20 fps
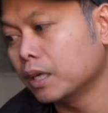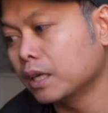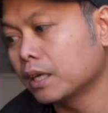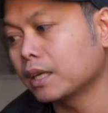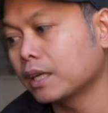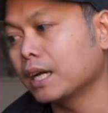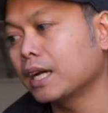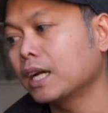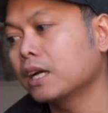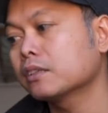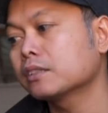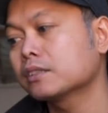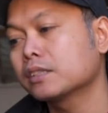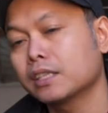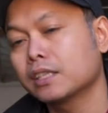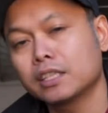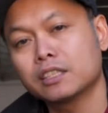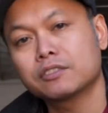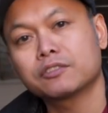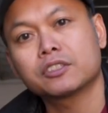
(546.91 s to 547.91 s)
But I'll
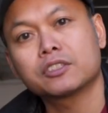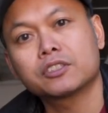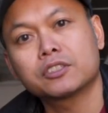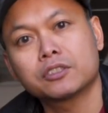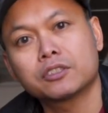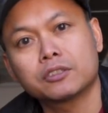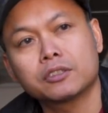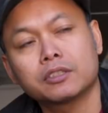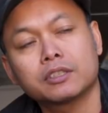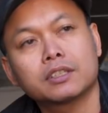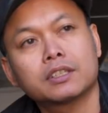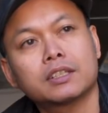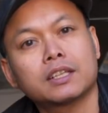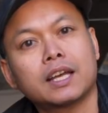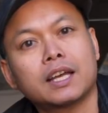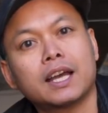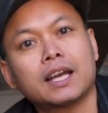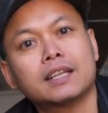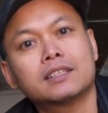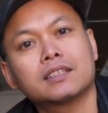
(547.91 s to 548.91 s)
say this for sure,
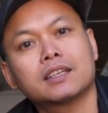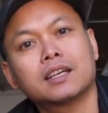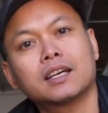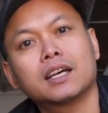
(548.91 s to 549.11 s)
that